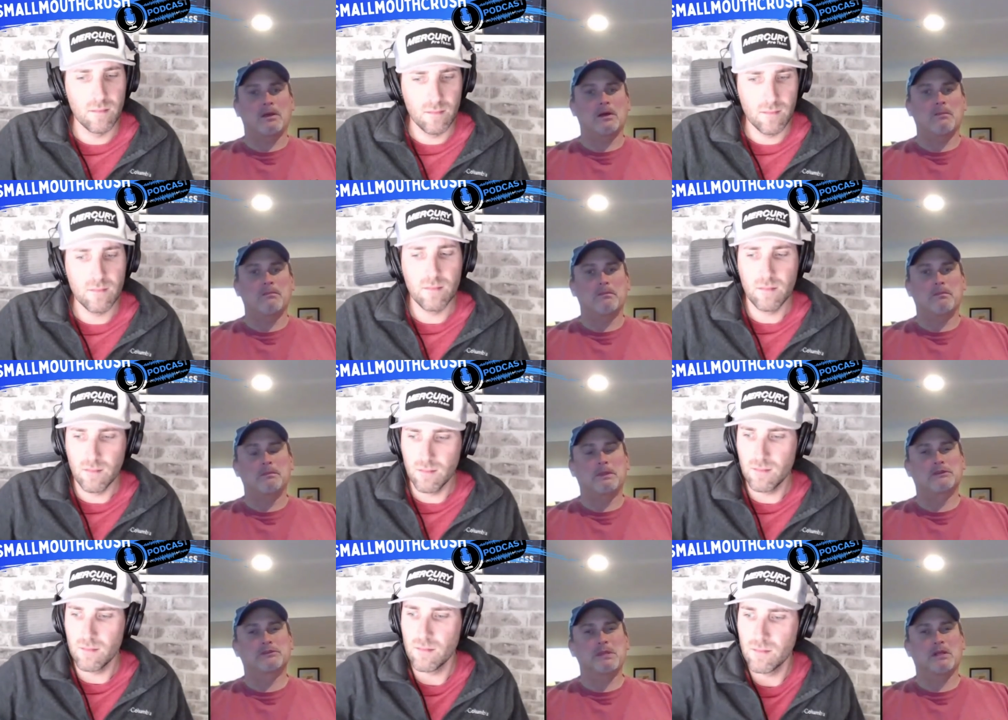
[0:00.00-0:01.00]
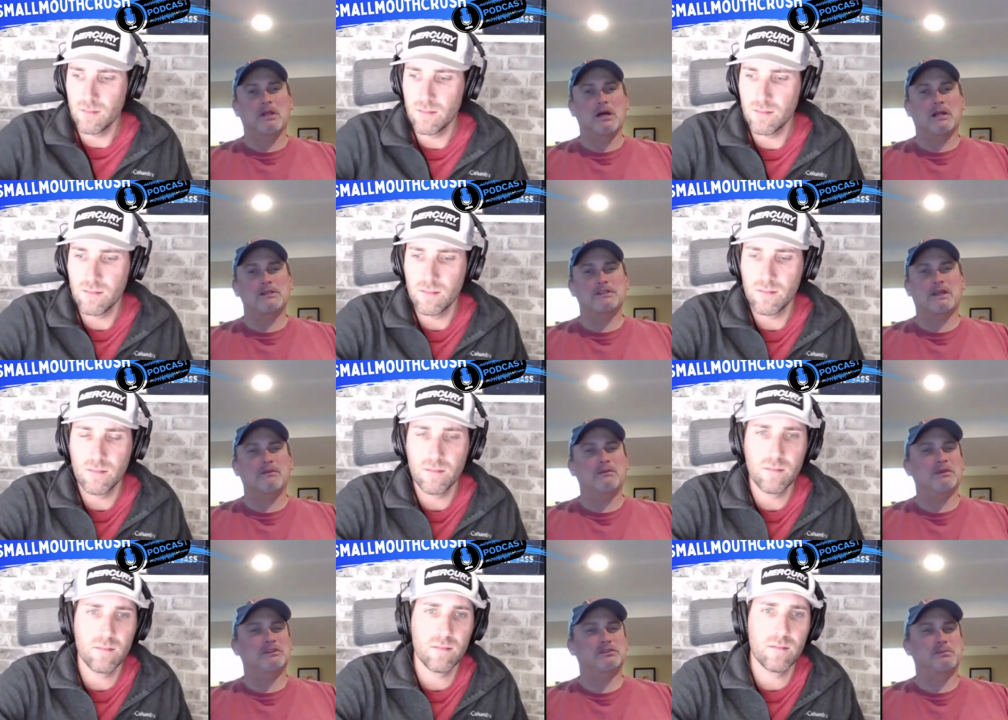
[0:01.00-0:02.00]
Speaker 1: Um, gives me a lot of
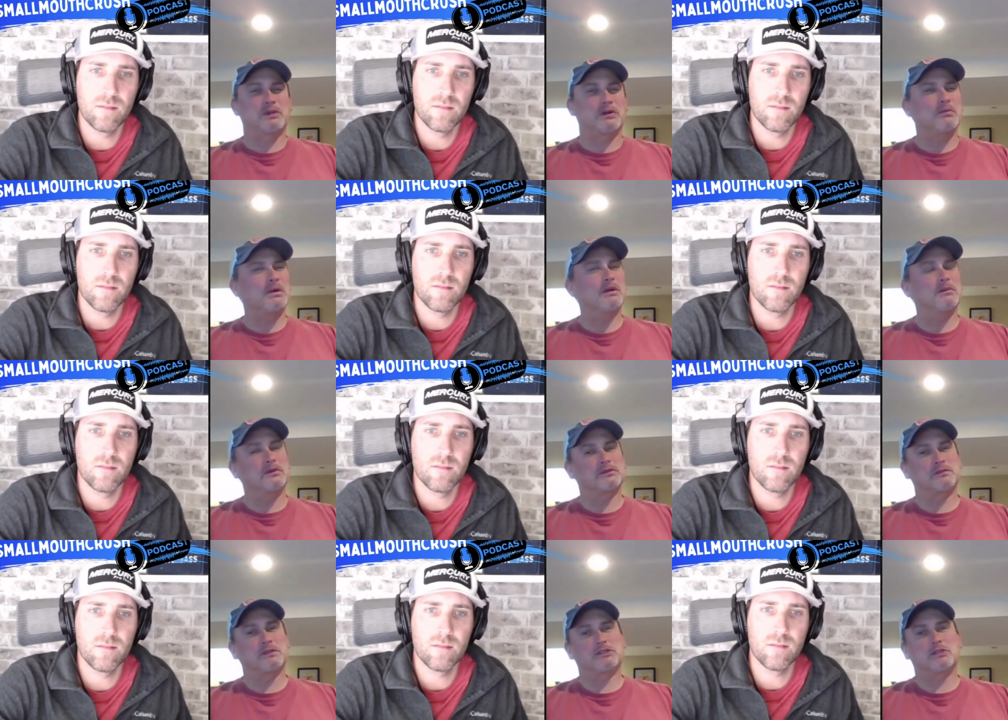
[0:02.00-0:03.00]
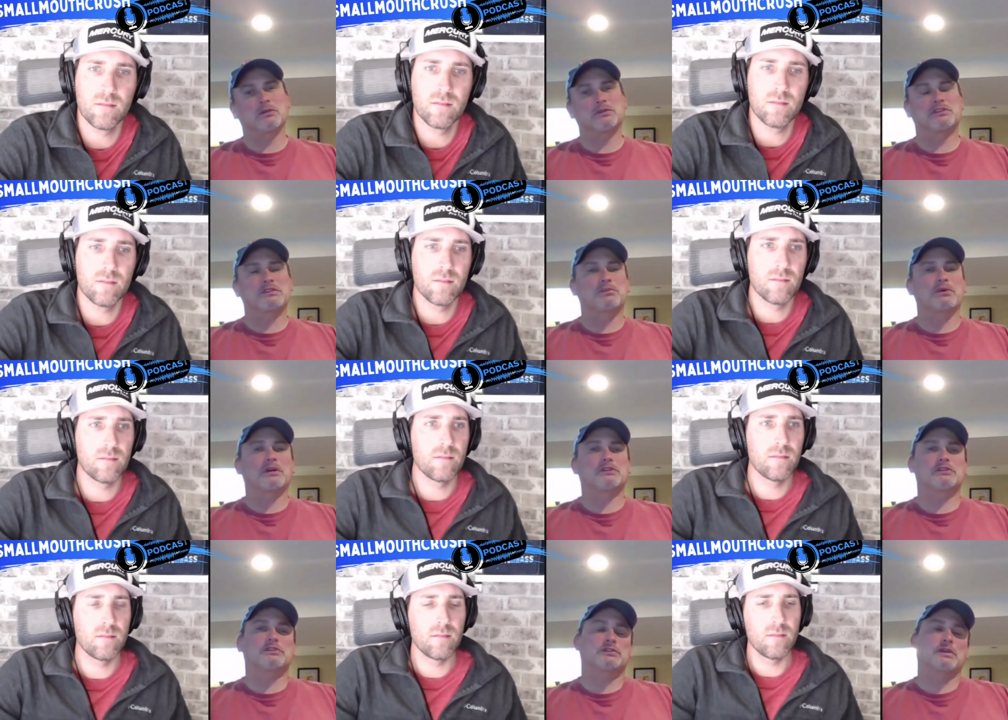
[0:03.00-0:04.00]
time to experiment. Those fish don't see
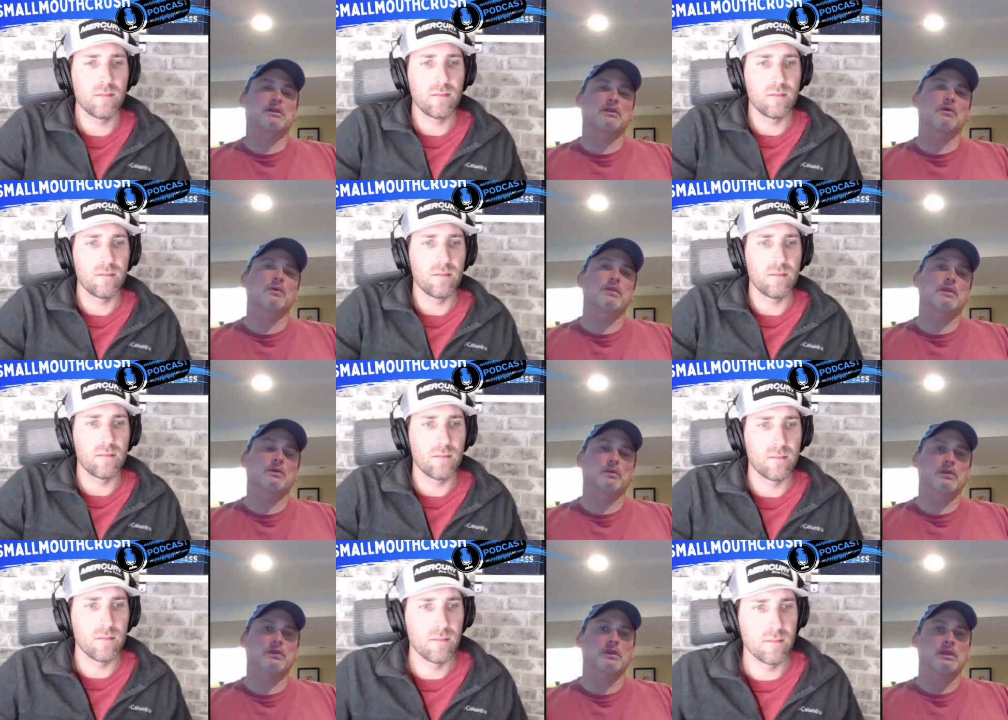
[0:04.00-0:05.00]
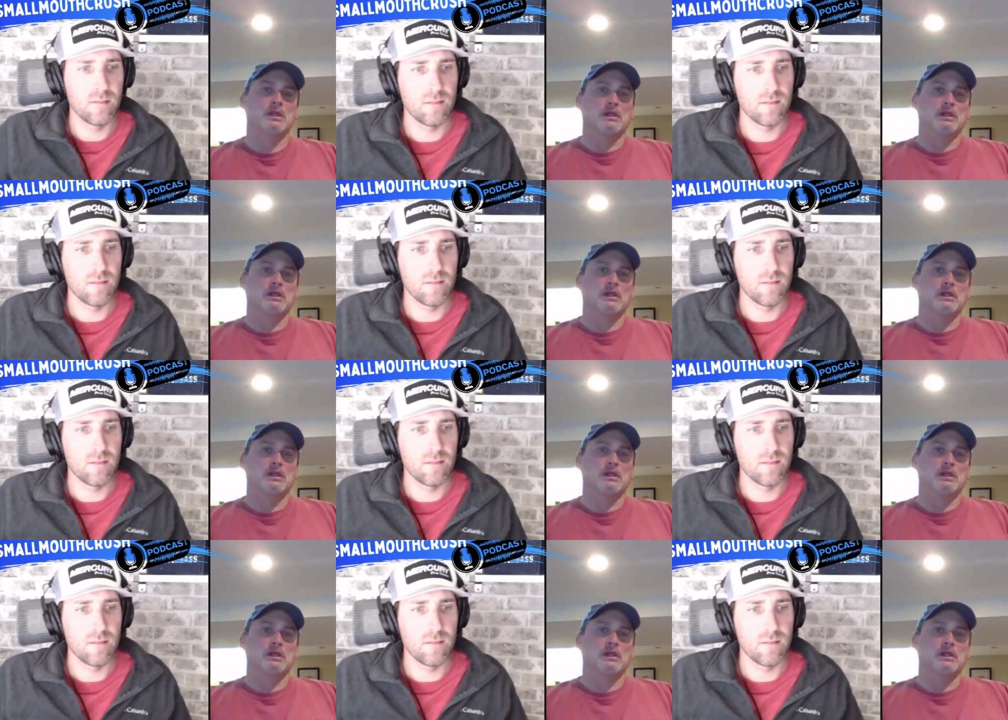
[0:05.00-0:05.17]
pressure, so I can go in there with